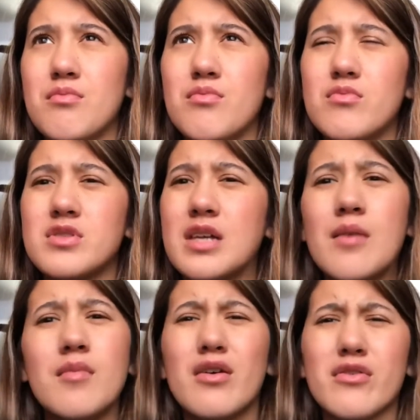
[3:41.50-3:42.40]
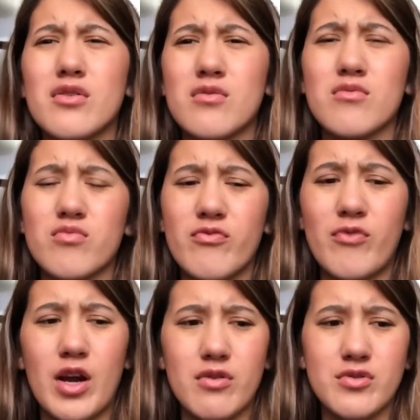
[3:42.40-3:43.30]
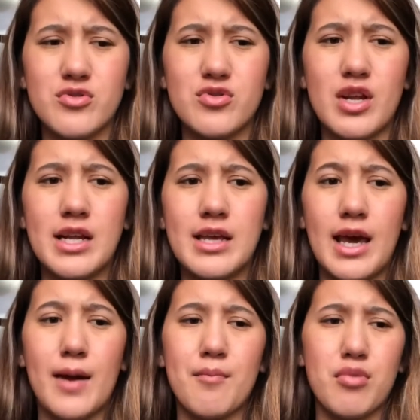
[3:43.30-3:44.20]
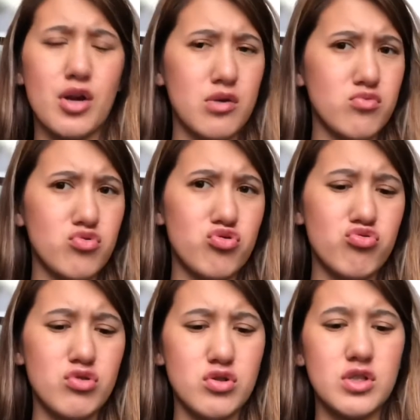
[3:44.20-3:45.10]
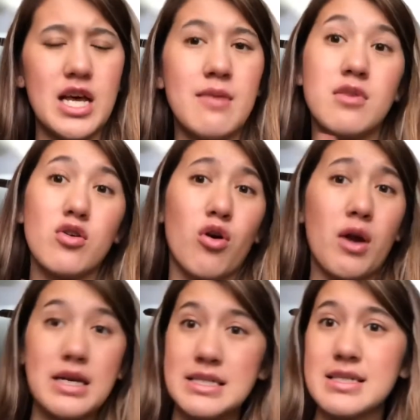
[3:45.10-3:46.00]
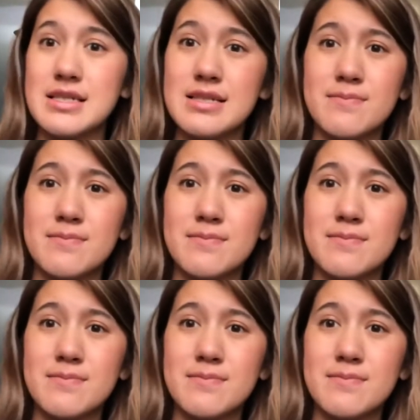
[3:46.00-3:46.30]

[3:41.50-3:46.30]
some other virus that I can't pronounce. It's MERS.